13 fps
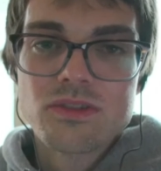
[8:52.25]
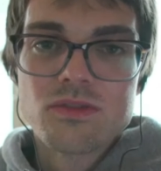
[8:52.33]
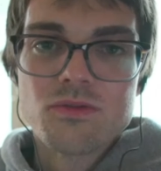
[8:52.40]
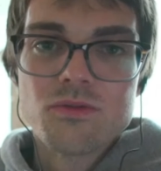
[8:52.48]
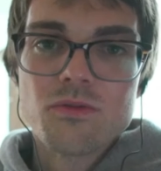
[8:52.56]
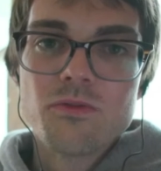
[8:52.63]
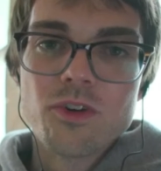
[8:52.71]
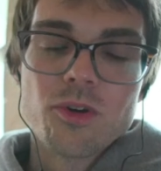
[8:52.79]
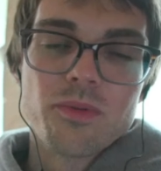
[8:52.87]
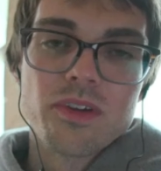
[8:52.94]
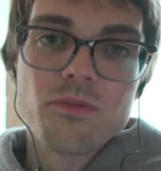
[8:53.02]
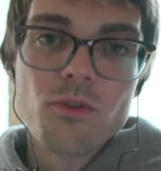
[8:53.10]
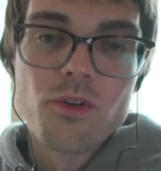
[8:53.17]
do
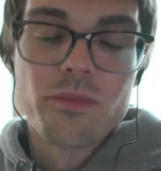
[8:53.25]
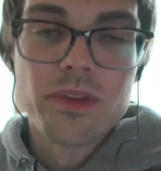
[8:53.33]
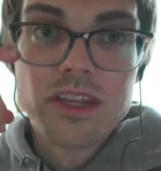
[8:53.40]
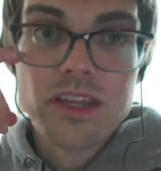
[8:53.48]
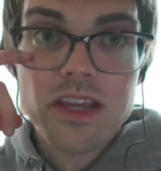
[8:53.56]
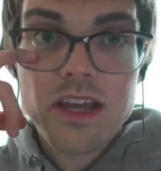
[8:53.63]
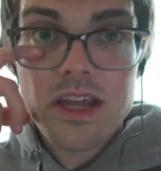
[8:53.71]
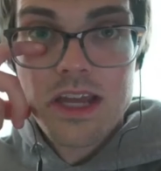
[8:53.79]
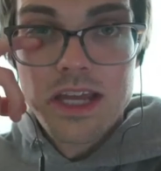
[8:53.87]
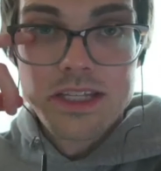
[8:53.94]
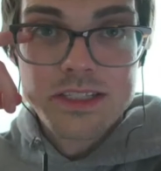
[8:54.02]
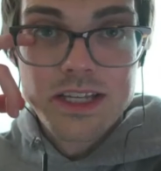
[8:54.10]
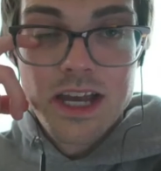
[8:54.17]
filming for me,
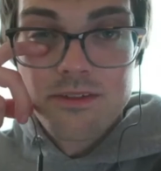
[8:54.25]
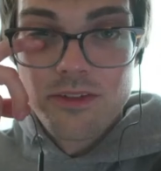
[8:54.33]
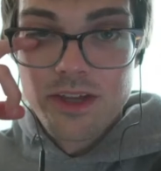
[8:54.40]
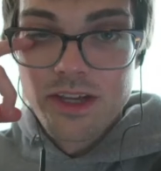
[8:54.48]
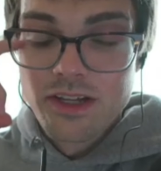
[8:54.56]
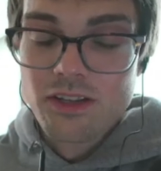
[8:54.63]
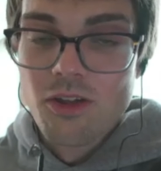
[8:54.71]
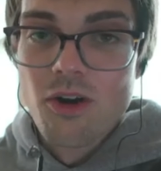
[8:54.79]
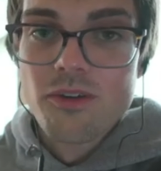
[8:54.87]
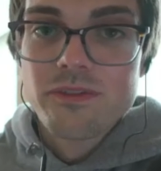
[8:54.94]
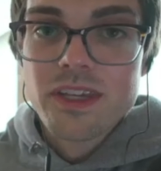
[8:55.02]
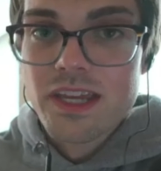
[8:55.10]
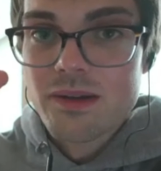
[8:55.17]
it's kind of like a
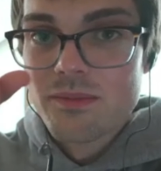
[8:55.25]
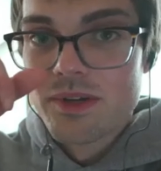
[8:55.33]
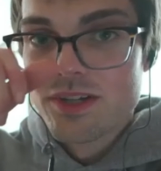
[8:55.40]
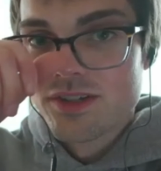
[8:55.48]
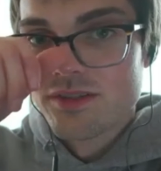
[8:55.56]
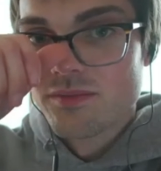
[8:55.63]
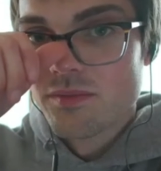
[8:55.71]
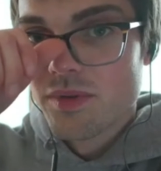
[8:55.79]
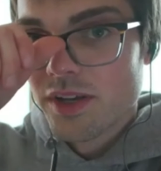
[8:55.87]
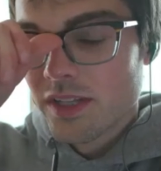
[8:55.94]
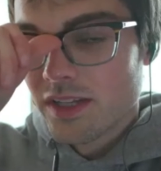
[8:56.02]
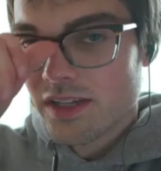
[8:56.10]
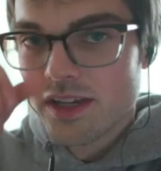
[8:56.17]
lofty ambition,
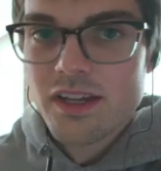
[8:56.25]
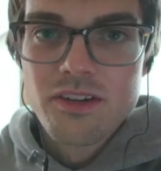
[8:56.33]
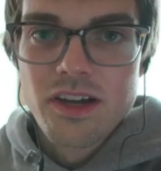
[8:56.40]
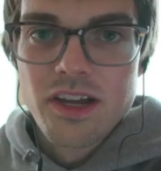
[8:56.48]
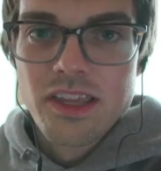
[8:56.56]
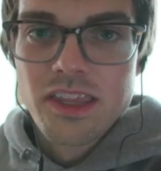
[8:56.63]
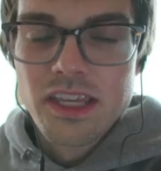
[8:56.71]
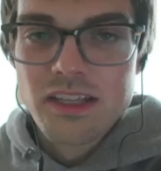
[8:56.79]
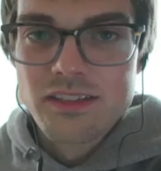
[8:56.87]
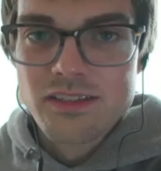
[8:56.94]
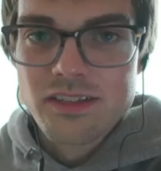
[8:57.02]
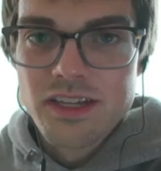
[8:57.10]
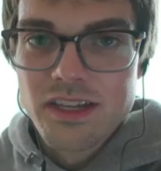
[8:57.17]
but I think
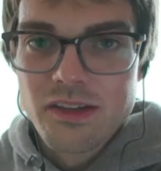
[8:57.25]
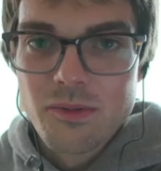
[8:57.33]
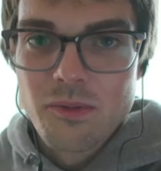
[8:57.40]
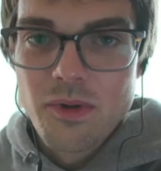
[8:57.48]
it's like,